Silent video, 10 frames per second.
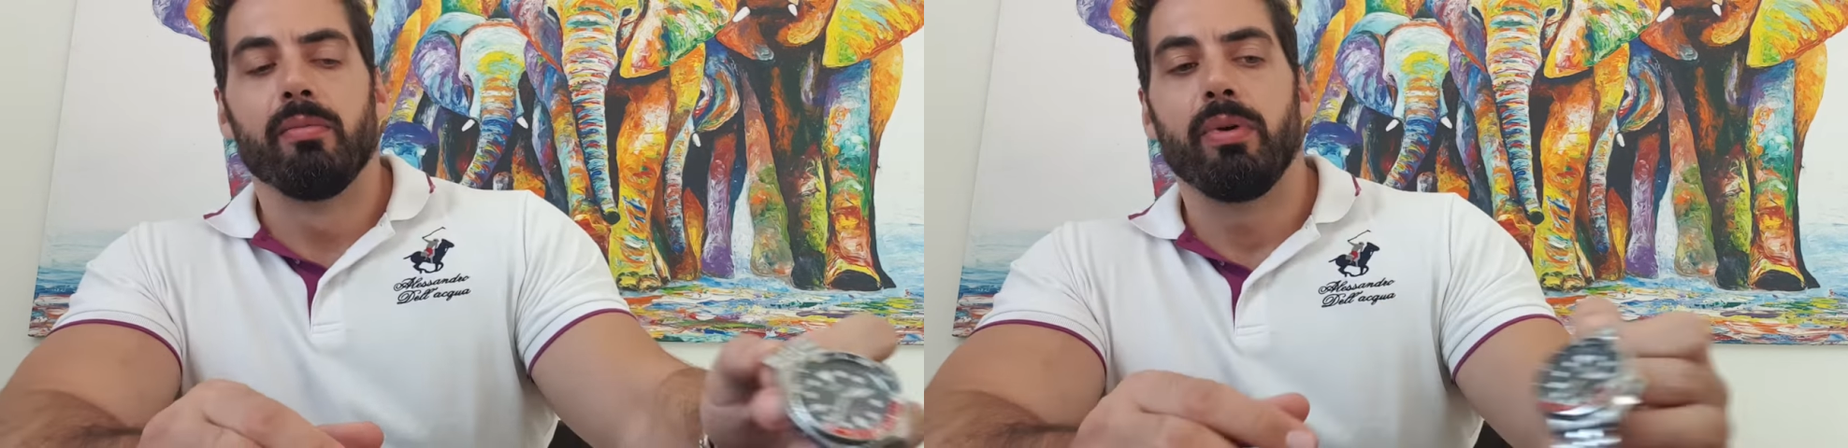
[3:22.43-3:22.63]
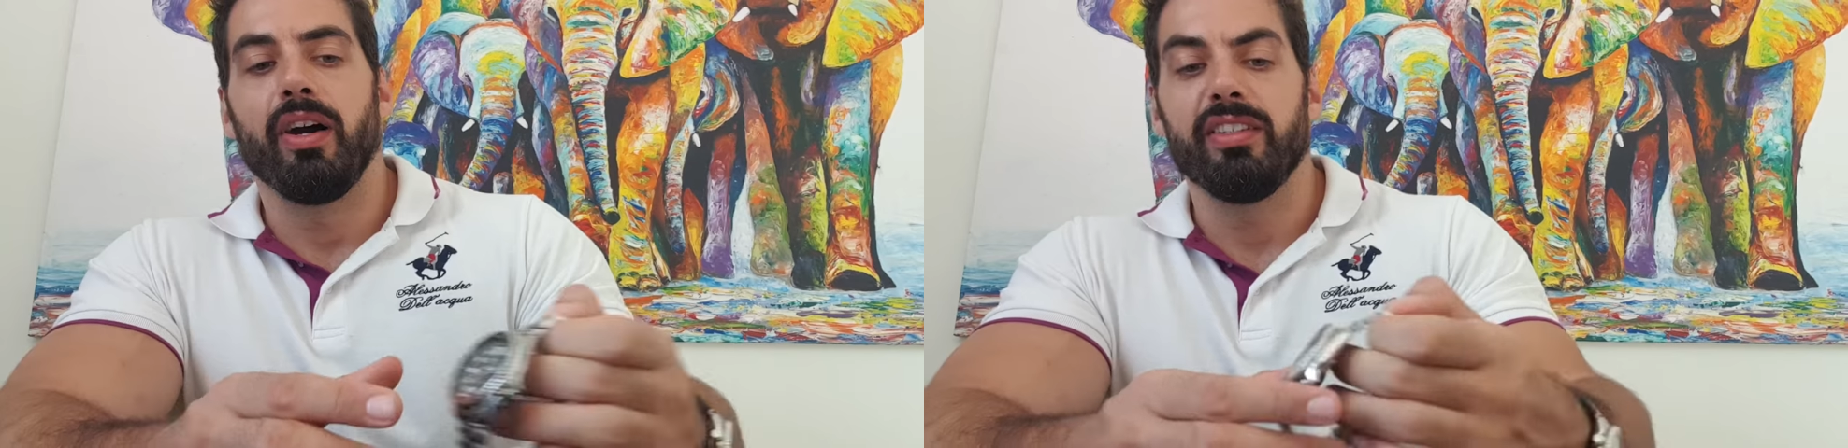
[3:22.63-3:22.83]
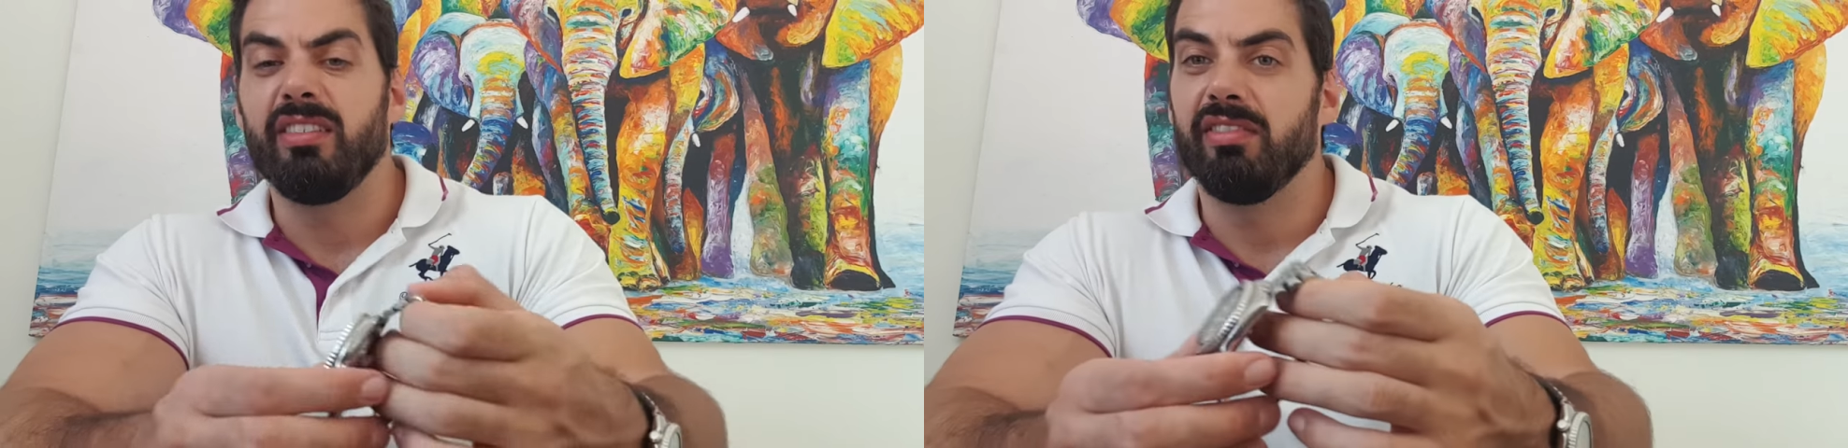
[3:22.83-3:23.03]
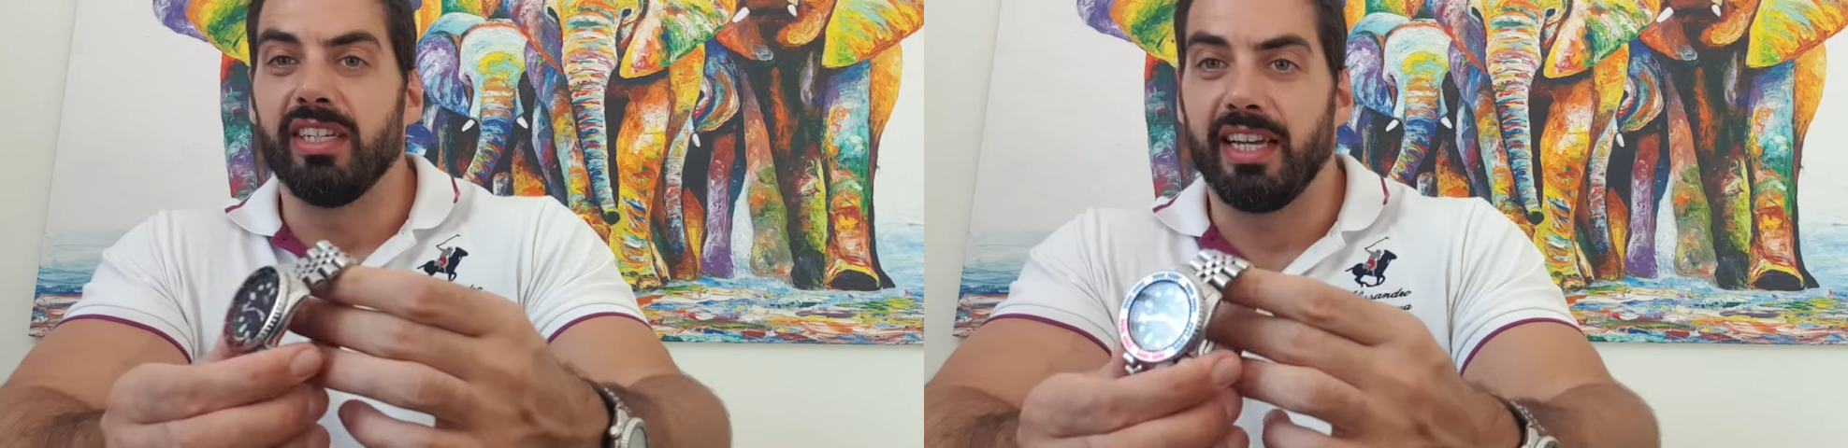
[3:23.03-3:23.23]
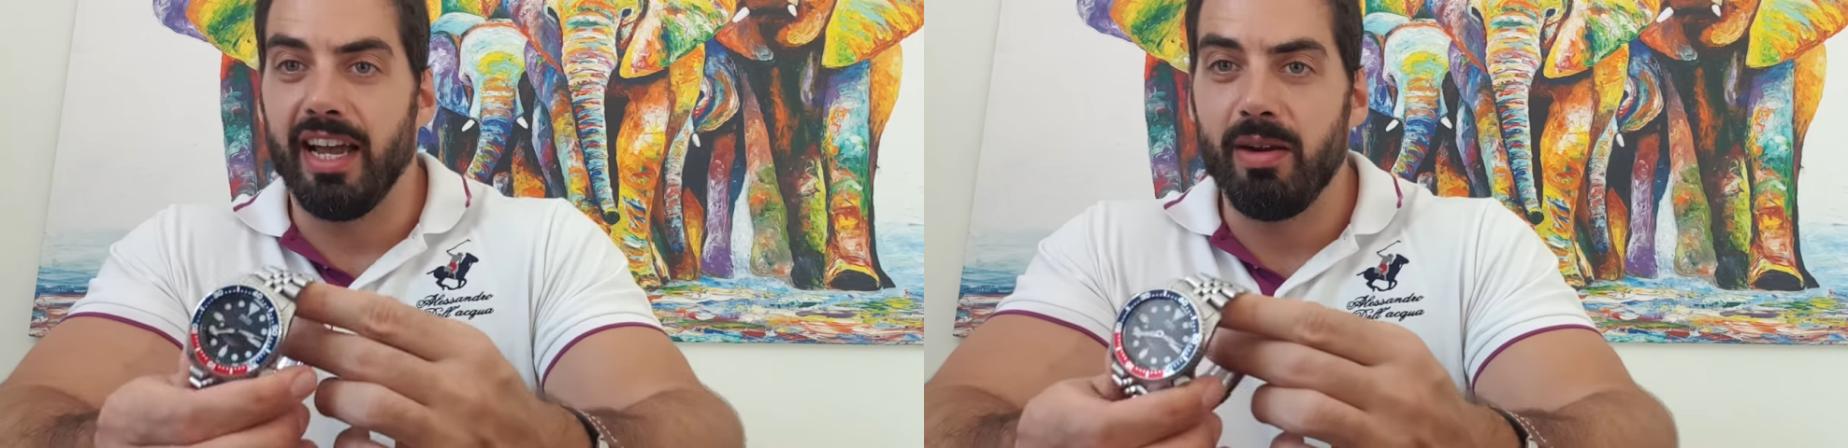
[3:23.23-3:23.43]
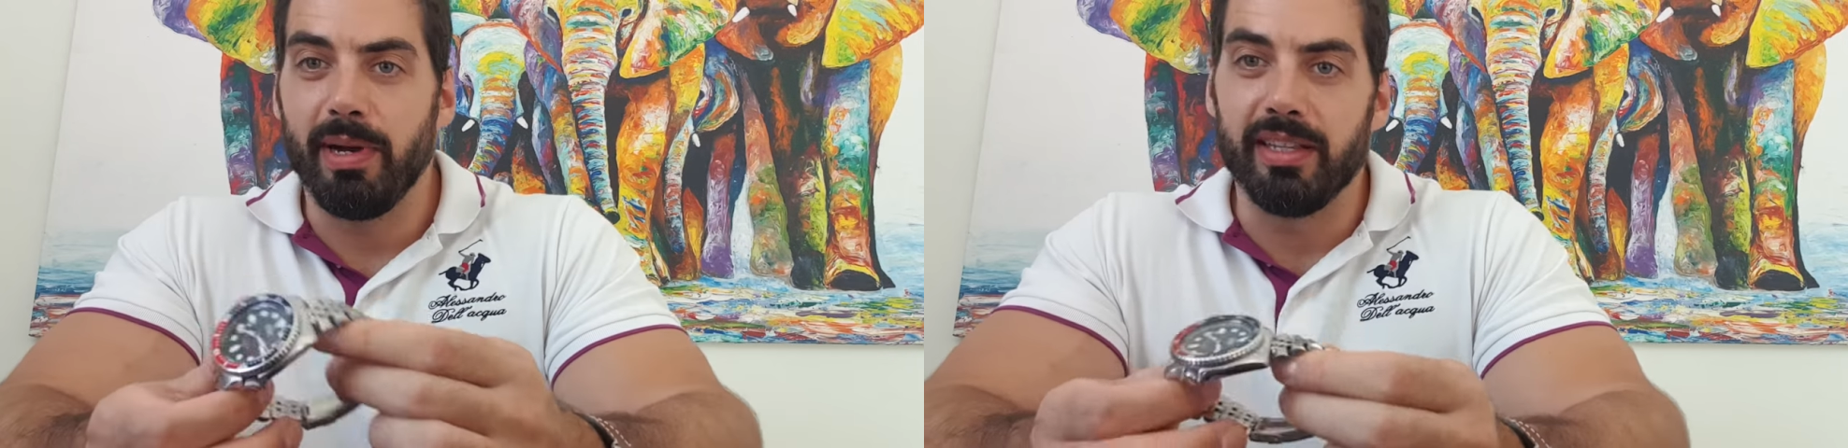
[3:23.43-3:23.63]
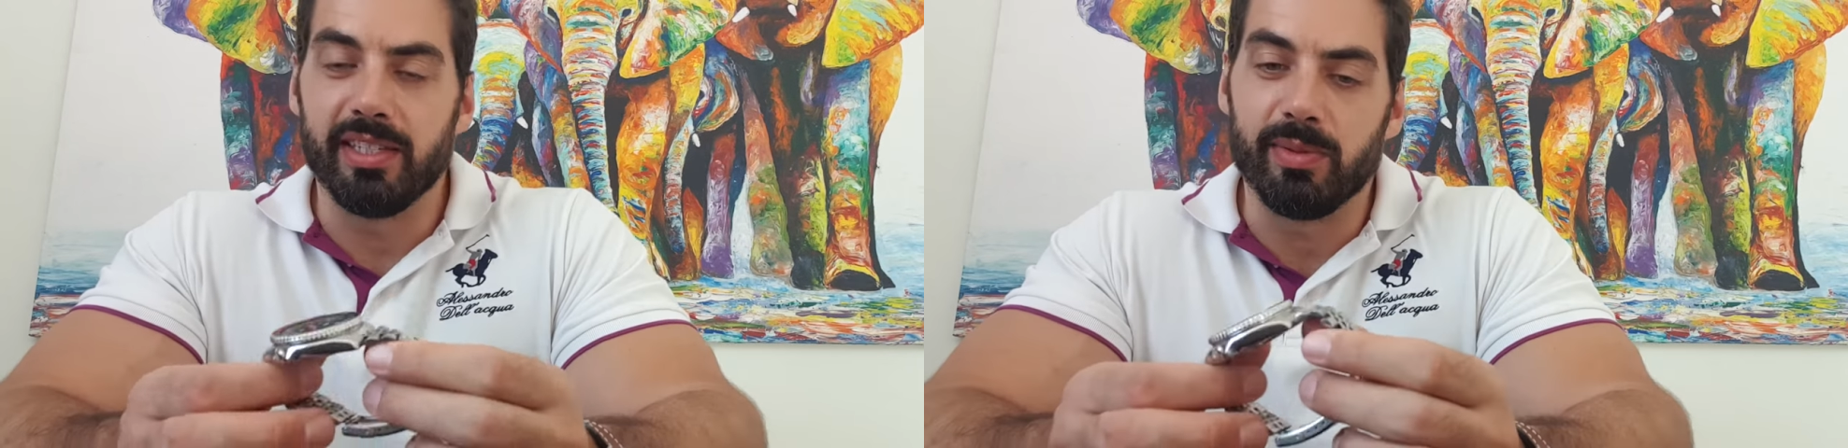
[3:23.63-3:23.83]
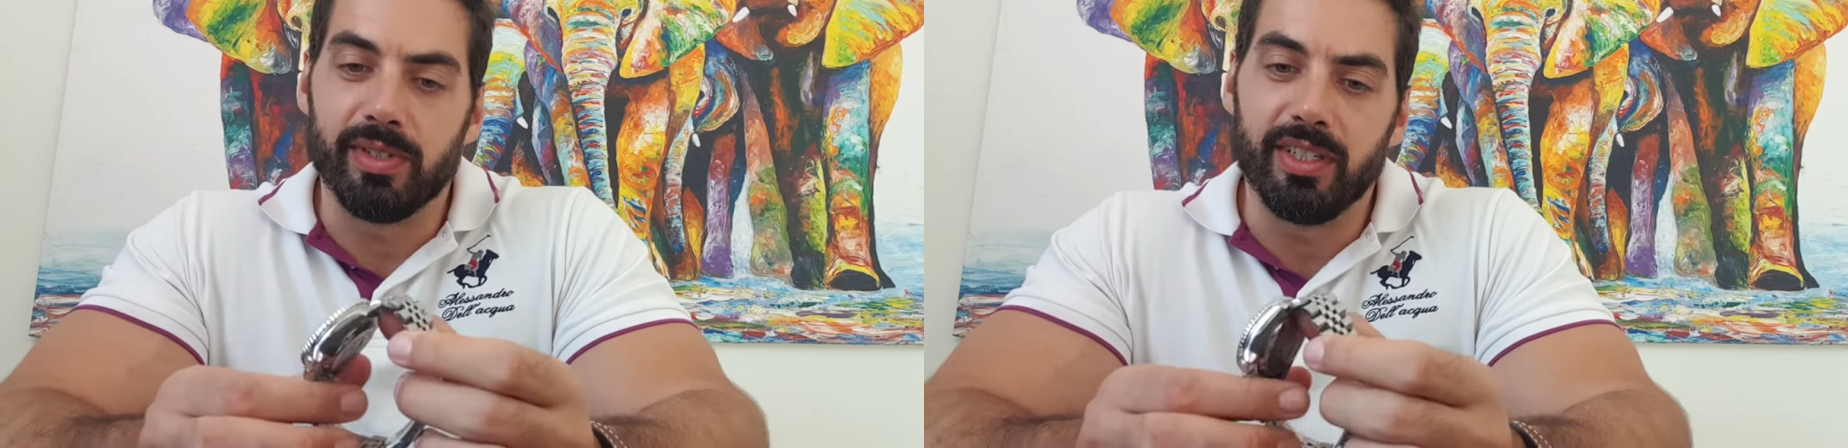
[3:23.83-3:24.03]
but i didn't really care about
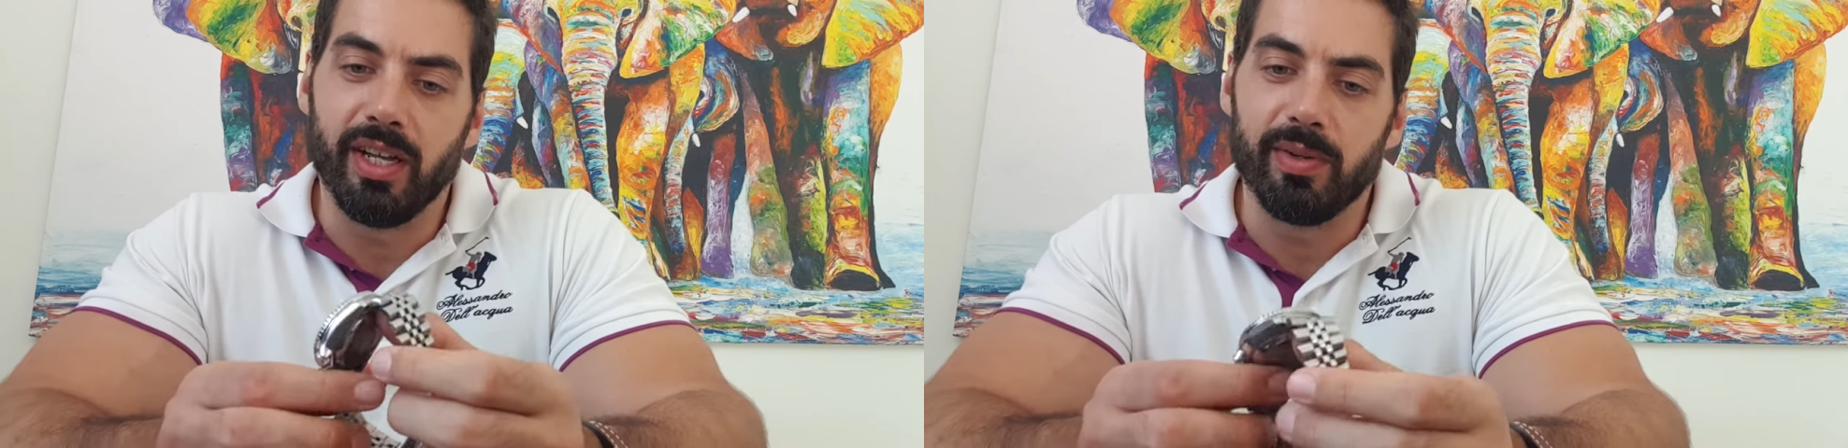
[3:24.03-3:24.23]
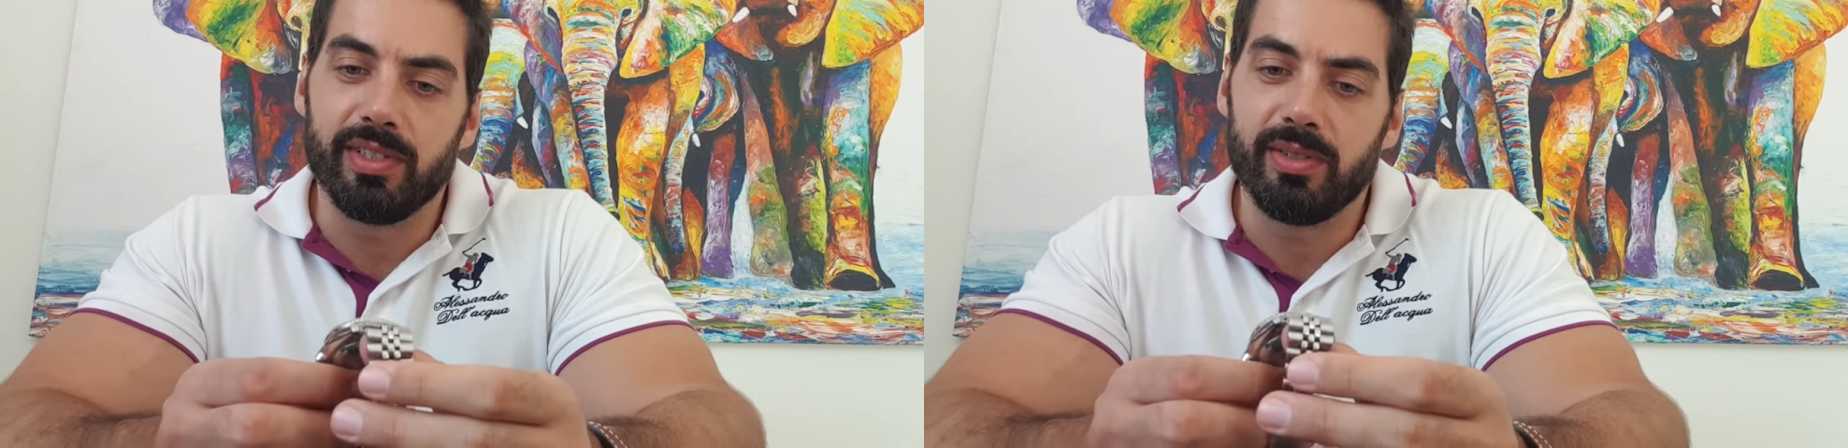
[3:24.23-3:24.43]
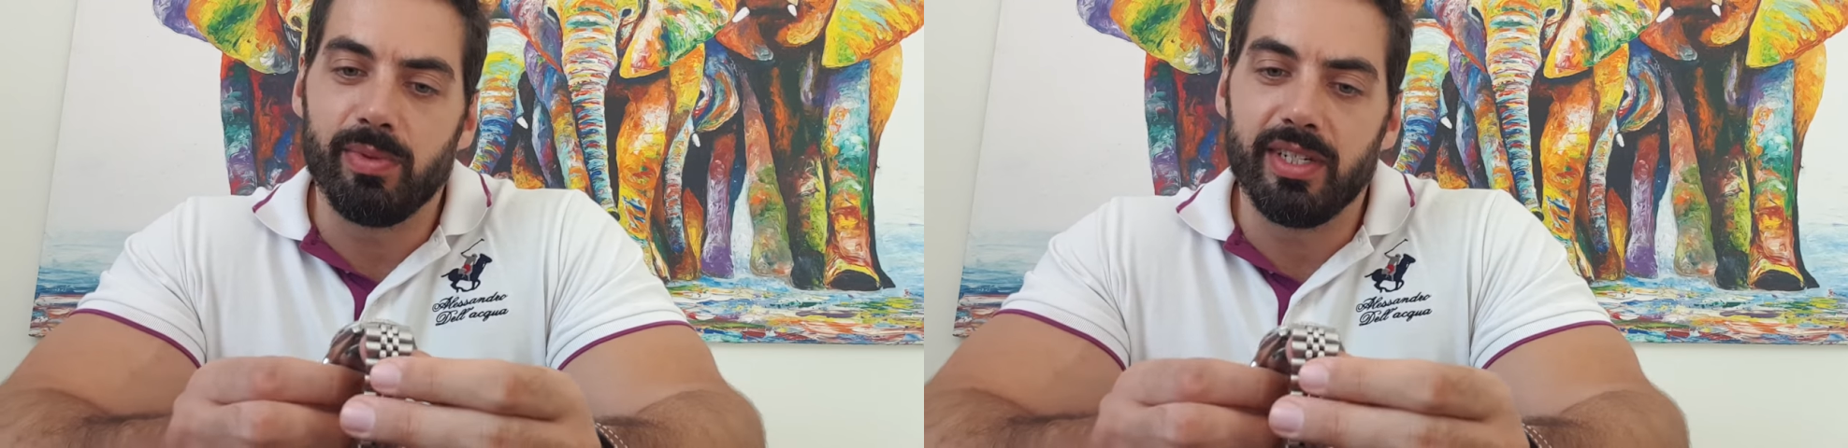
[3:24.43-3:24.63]
this one you know it's what